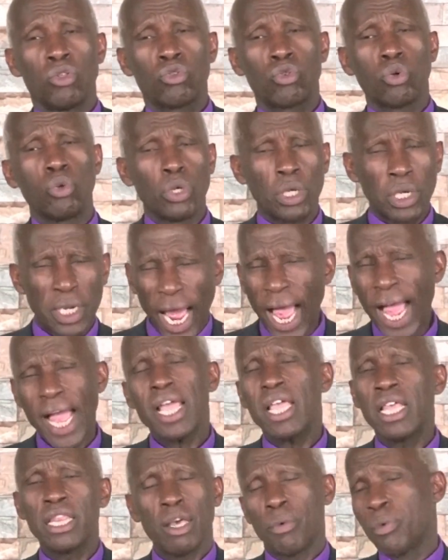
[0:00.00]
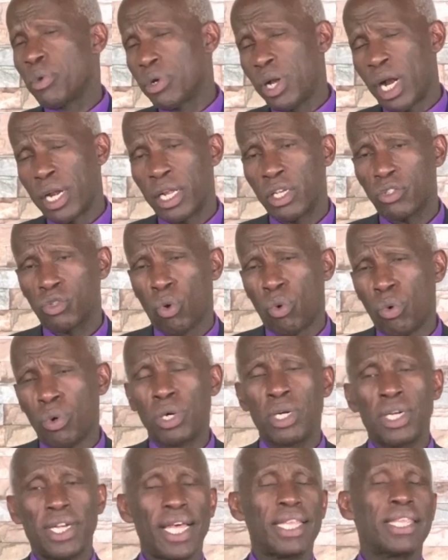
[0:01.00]
to die in the wilderness? We
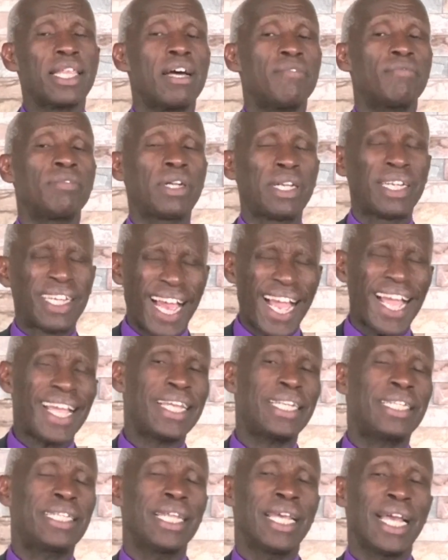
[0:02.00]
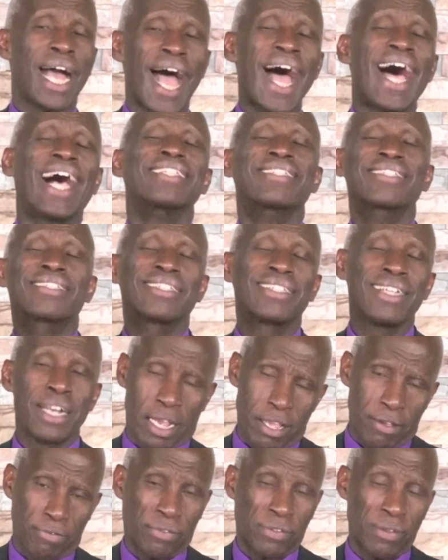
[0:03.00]
would rather have died as
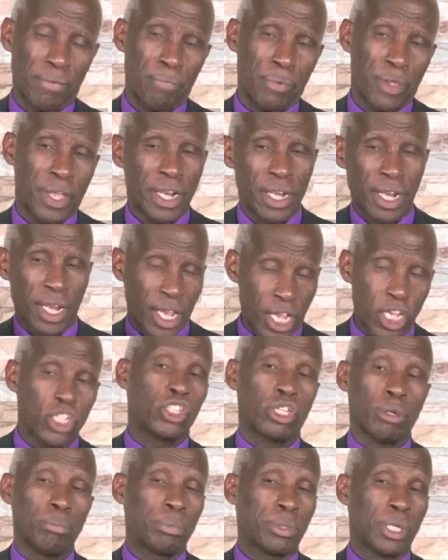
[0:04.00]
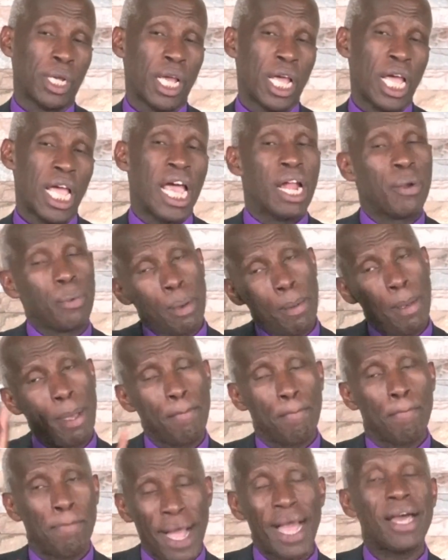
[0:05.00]
slaves in Egypt and we be
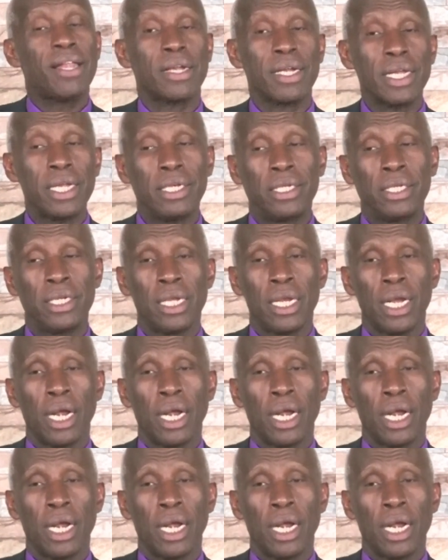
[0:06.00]
buried